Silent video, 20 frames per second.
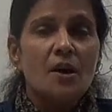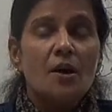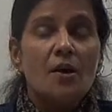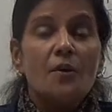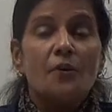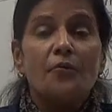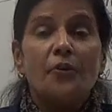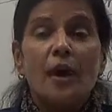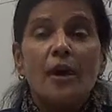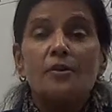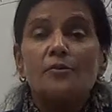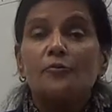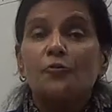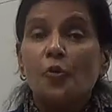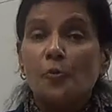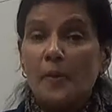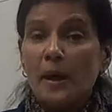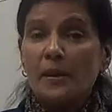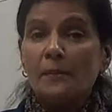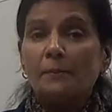where
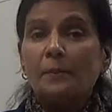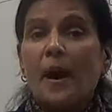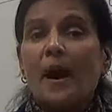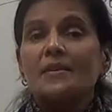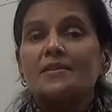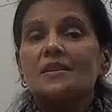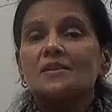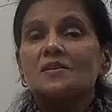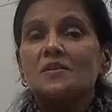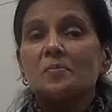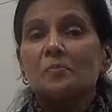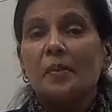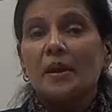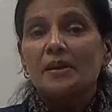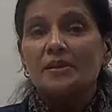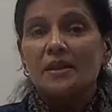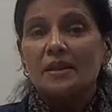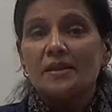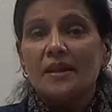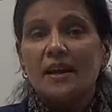women
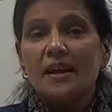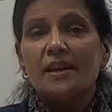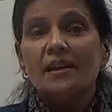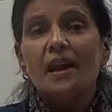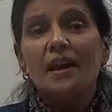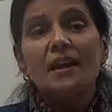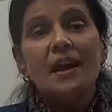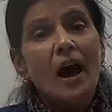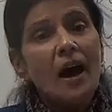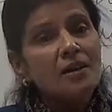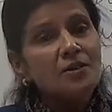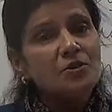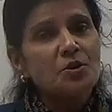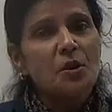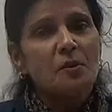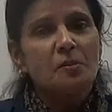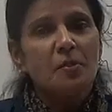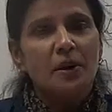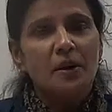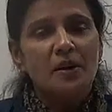participated in a large
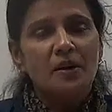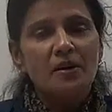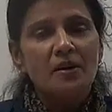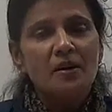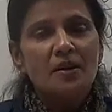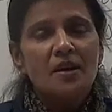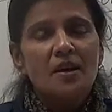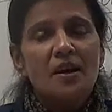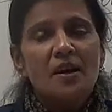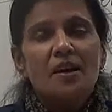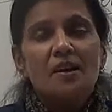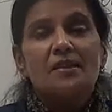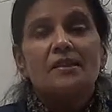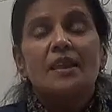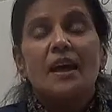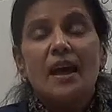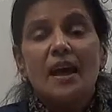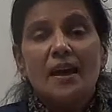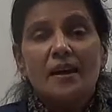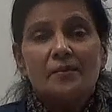number.
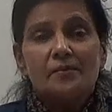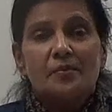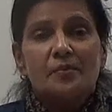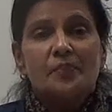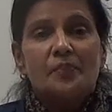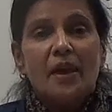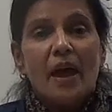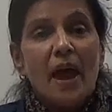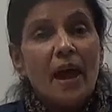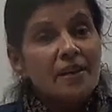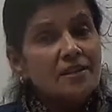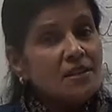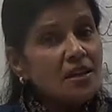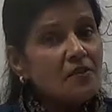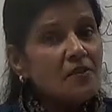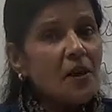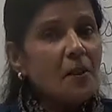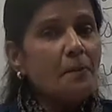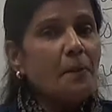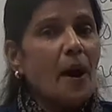They
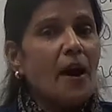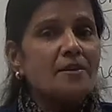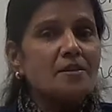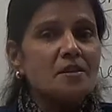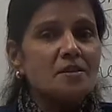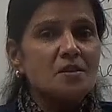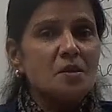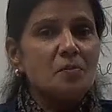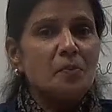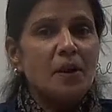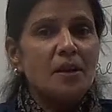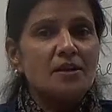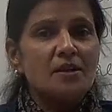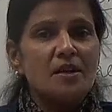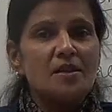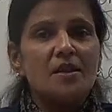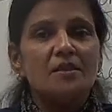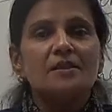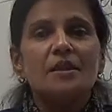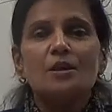actively
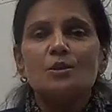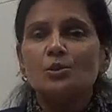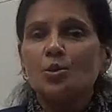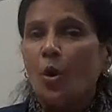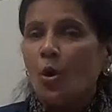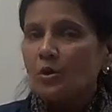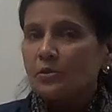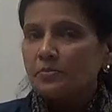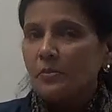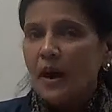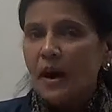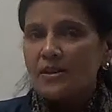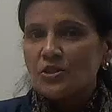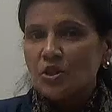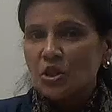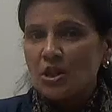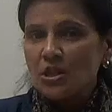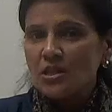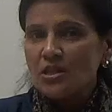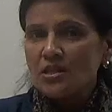participated in the salt
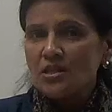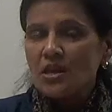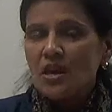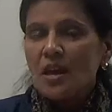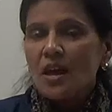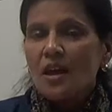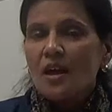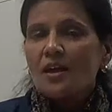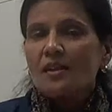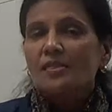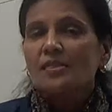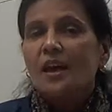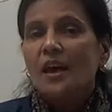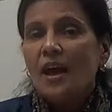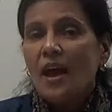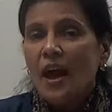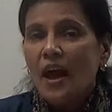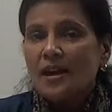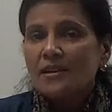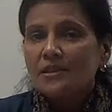marches, they
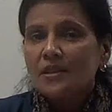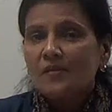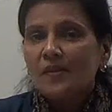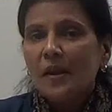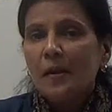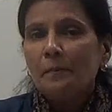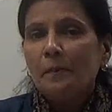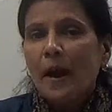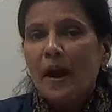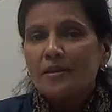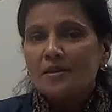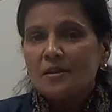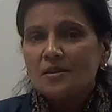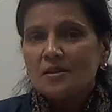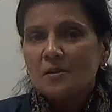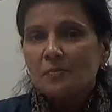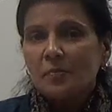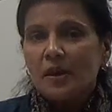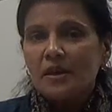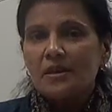actively
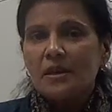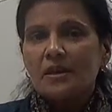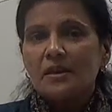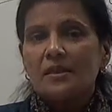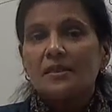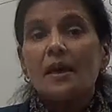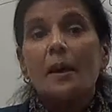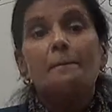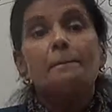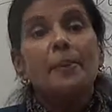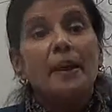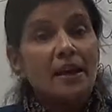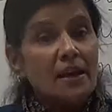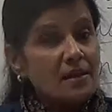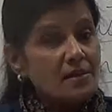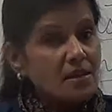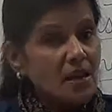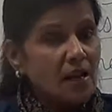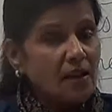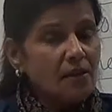participated in the
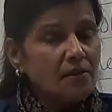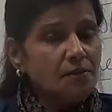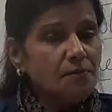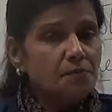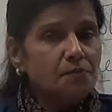picketing,